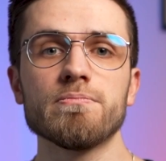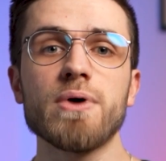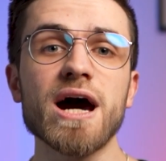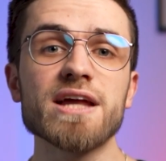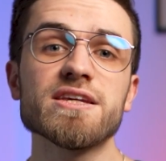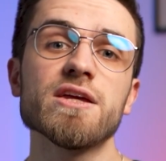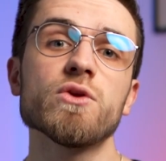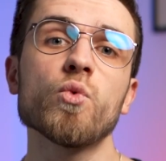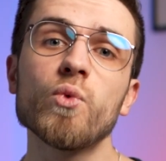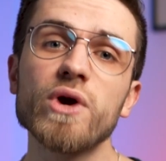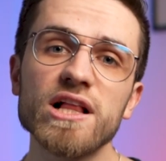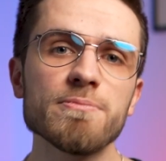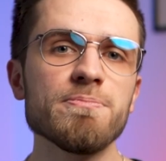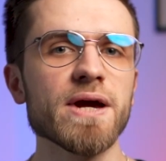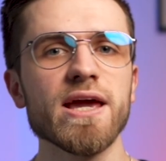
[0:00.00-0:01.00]
but it
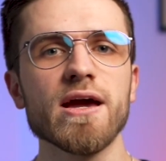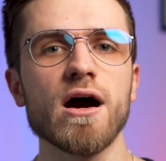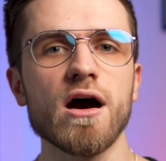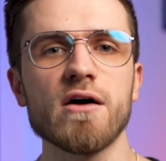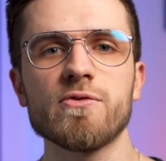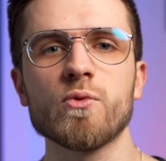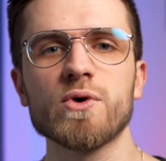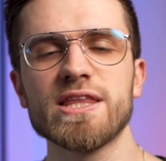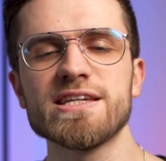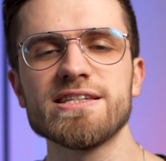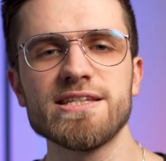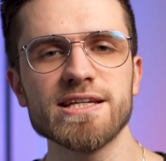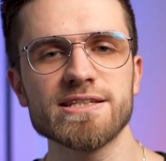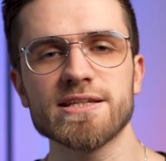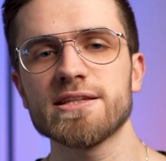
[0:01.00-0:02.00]
will pay off with a
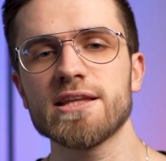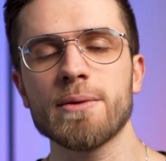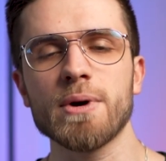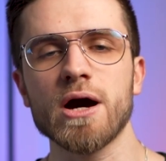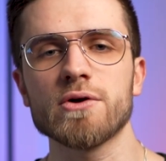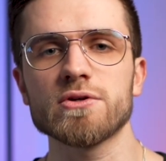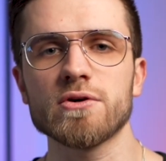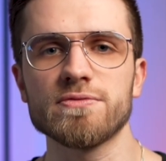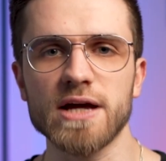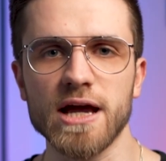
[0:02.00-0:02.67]
decent amount of